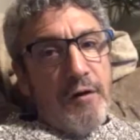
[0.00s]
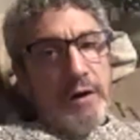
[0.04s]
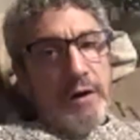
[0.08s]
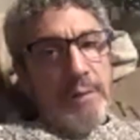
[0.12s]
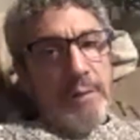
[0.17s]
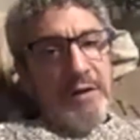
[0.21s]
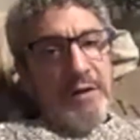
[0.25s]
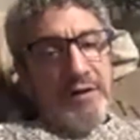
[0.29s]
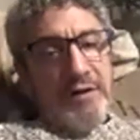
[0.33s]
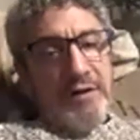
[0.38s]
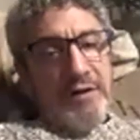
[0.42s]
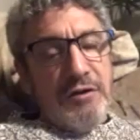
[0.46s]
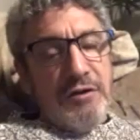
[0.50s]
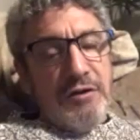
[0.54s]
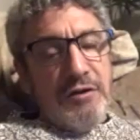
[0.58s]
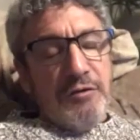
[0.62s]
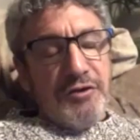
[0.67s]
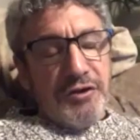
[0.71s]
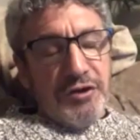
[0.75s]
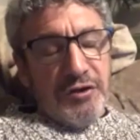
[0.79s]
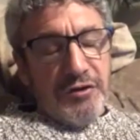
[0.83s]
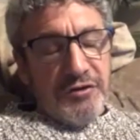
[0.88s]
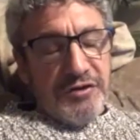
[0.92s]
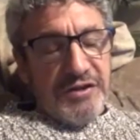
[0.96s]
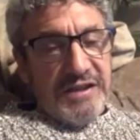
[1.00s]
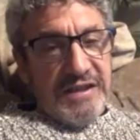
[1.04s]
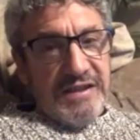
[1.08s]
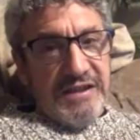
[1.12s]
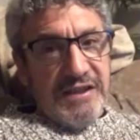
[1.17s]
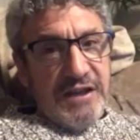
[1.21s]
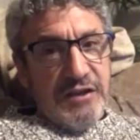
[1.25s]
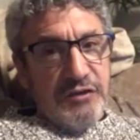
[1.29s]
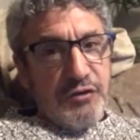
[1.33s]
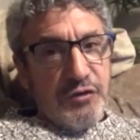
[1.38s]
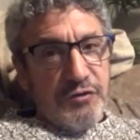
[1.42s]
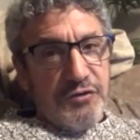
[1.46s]
I'm in New Jersey,
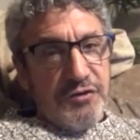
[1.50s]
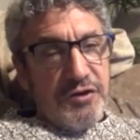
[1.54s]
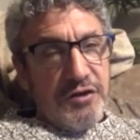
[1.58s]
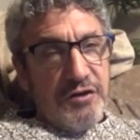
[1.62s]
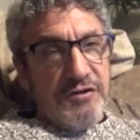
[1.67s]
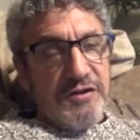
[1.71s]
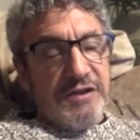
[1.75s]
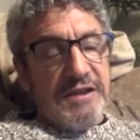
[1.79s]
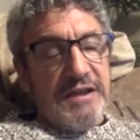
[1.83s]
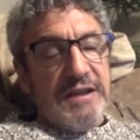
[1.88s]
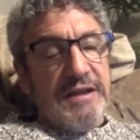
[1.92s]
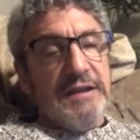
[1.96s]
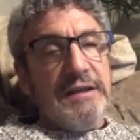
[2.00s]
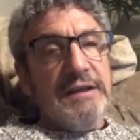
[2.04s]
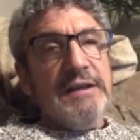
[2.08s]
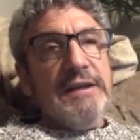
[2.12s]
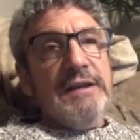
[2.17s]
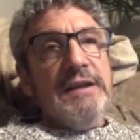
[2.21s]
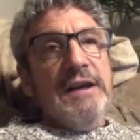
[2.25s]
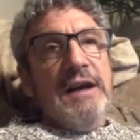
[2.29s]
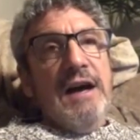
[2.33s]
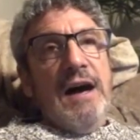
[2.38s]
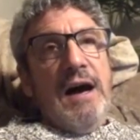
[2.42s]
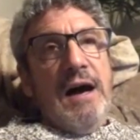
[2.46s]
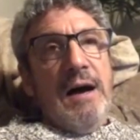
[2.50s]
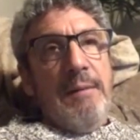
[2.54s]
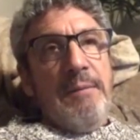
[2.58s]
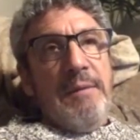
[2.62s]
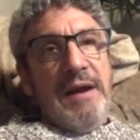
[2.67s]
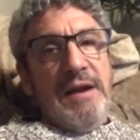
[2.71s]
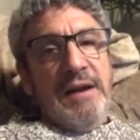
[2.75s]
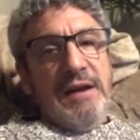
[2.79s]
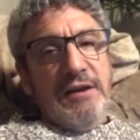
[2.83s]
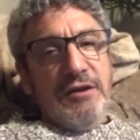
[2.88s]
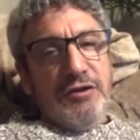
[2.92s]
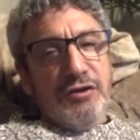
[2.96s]
Central Jersey.
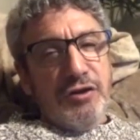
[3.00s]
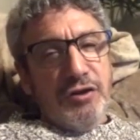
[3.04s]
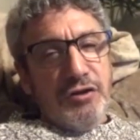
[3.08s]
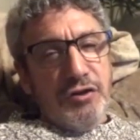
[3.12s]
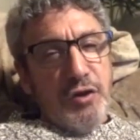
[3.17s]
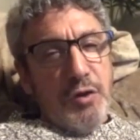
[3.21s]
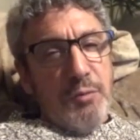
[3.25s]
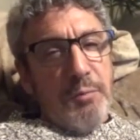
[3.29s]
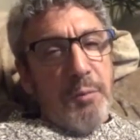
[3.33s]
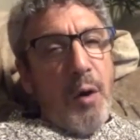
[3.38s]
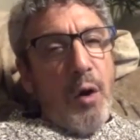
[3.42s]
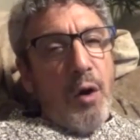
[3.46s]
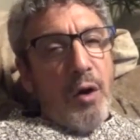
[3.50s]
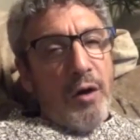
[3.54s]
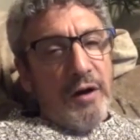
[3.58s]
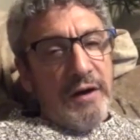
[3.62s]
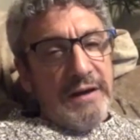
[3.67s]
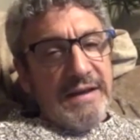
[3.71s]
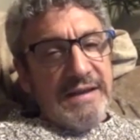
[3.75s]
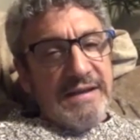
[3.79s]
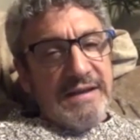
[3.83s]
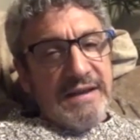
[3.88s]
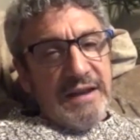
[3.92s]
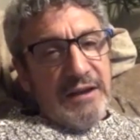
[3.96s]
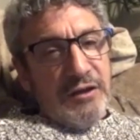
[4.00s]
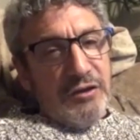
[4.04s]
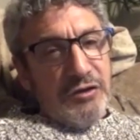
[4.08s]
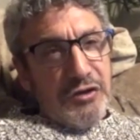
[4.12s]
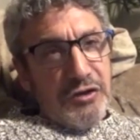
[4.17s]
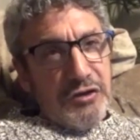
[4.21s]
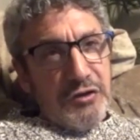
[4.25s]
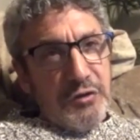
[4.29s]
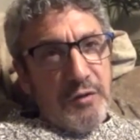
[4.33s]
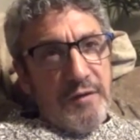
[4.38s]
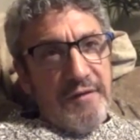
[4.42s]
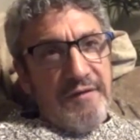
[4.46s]
And I also do parties, and I also
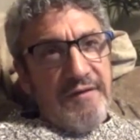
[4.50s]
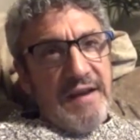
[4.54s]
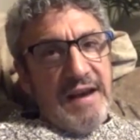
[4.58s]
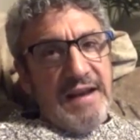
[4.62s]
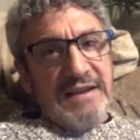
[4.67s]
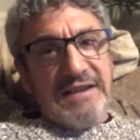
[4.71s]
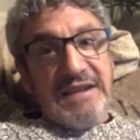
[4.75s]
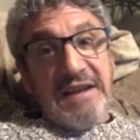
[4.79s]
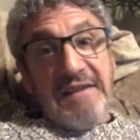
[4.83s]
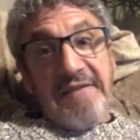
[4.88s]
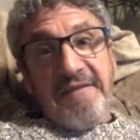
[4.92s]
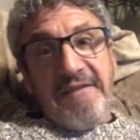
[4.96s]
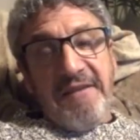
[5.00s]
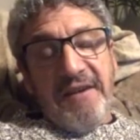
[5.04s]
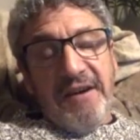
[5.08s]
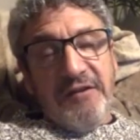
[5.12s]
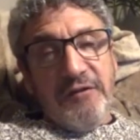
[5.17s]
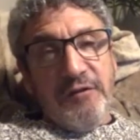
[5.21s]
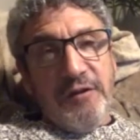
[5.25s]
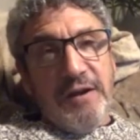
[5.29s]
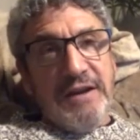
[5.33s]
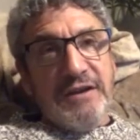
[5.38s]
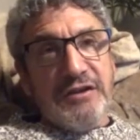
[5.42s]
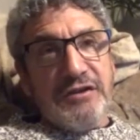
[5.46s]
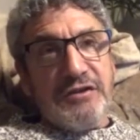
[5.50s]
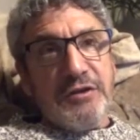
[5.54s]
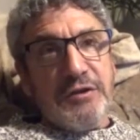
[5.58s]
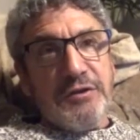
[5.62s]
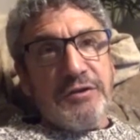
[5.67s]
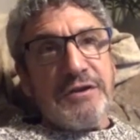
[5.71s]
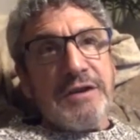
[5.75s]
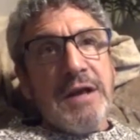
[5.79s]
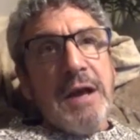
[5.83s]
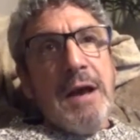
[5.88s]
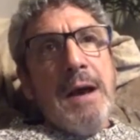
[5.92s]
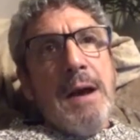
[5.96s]
do events and
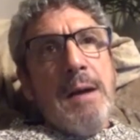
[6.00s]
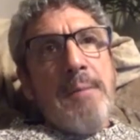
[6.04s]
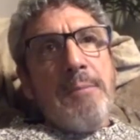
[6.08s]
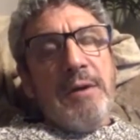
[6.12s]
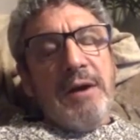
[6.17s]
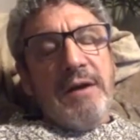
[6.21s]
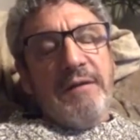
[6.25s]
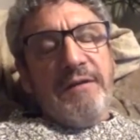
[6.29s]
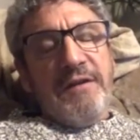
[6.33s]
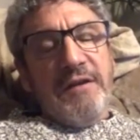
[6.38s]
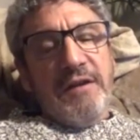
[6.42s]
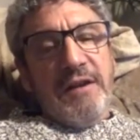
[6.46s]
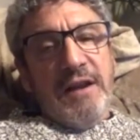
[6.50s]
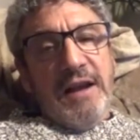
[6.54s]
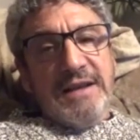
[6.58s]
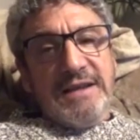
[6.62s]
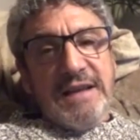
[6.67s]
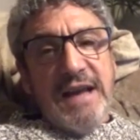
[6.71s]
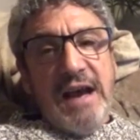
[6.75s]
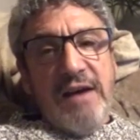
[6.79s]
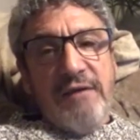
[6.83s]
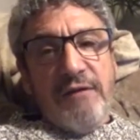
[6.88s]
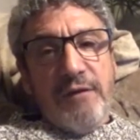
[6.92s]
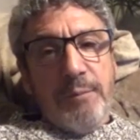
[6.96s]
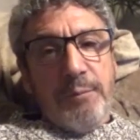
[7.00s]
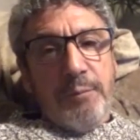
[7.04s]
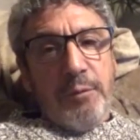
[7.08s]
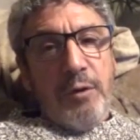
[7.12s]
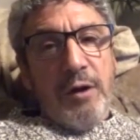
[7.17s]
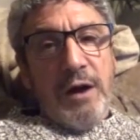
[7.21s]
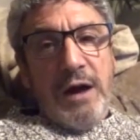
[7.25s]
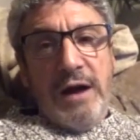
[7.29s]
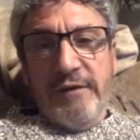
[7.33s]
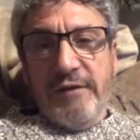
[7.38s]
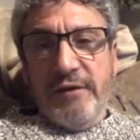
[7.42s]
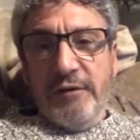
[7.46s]
fundraisers. But if you'd like to have a
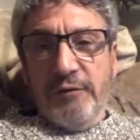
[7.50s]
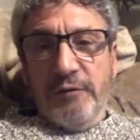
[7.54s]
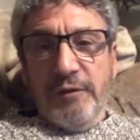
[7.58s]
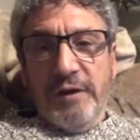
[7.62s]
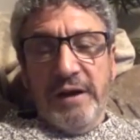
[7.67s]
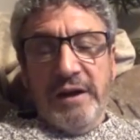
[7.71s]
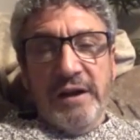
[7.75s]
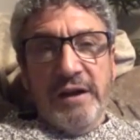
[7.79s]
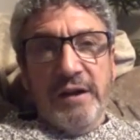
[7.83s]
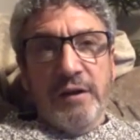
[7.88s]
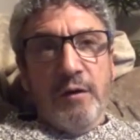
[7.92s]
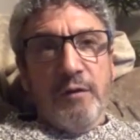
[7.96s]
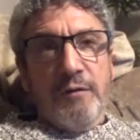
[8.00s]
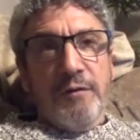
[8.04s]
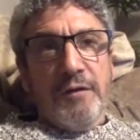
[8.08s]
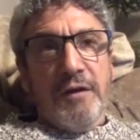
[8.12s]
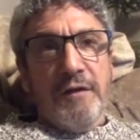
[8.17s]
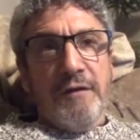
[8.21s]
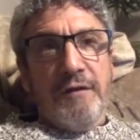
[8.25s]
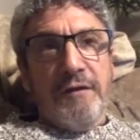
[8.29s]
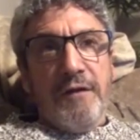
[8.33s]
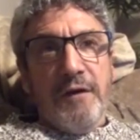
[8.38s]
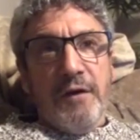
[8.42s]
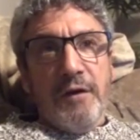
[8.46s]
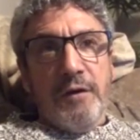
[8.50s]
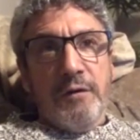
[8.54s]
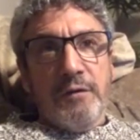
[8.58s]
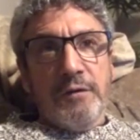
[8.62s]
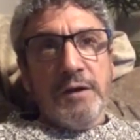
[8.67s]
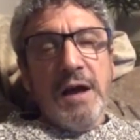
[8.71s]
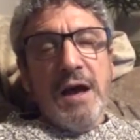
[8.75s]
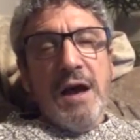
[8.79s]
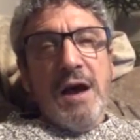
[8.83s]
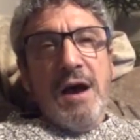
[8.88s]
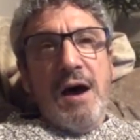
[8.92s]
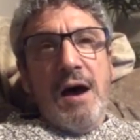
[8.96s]
private reading over the phone,
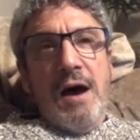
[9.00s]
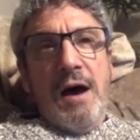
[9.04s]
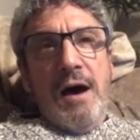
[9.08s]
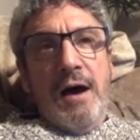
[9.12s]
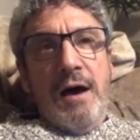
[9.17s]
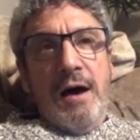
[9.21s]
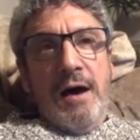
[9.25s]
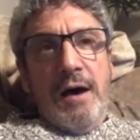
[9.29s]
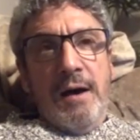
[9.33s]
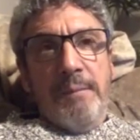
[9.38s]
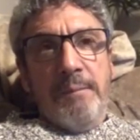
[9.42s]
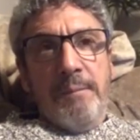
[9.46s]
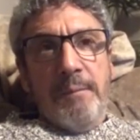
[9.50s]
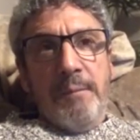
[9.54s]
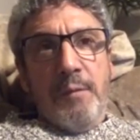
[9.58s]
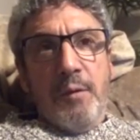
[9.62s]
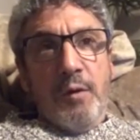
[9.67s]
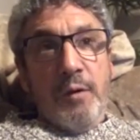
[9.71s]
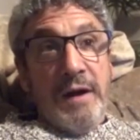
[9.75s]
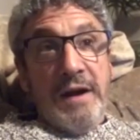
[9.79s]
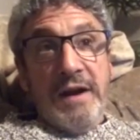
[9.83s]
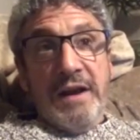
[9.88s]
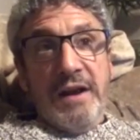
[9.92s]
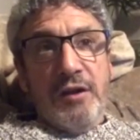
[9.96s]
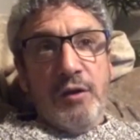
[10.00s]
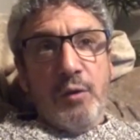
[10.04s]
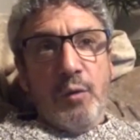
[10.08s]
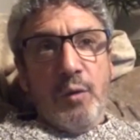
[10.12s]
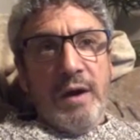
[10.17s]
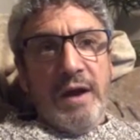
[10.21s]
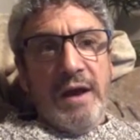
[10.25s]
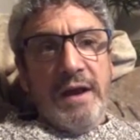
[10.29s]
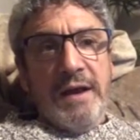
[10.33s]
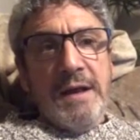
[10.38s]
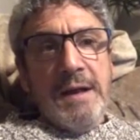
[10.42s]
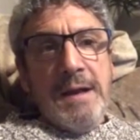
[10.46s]
or any other
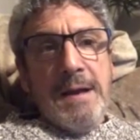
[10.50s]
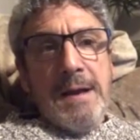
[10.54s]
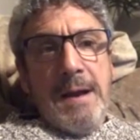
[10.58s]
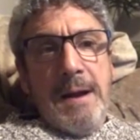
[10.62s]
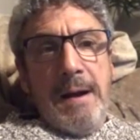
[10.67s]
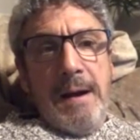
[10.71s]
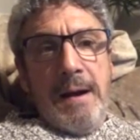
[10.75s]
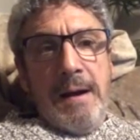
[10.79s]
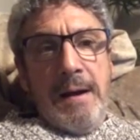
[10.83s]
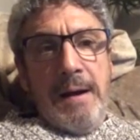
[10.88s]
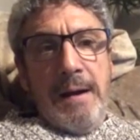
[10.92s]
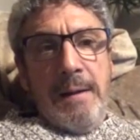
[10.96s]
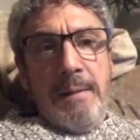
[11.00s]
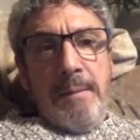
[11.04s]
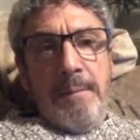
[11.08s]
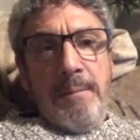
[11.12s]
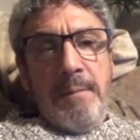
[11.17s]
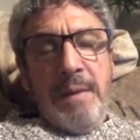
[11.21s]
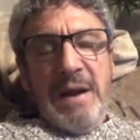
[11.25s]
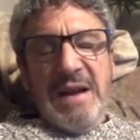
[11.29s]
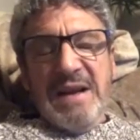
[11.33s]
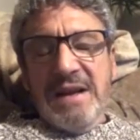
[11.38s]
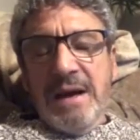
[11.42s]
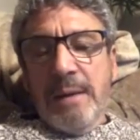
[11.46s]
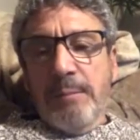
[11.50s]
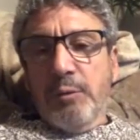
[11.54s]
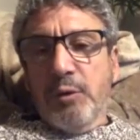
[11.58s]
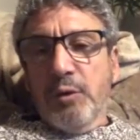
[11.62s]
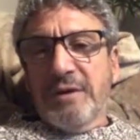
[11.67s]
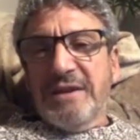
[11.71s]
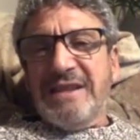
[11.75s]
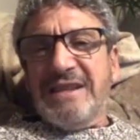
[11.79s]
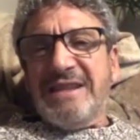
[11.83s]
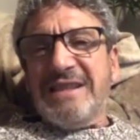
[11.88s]
way, my number is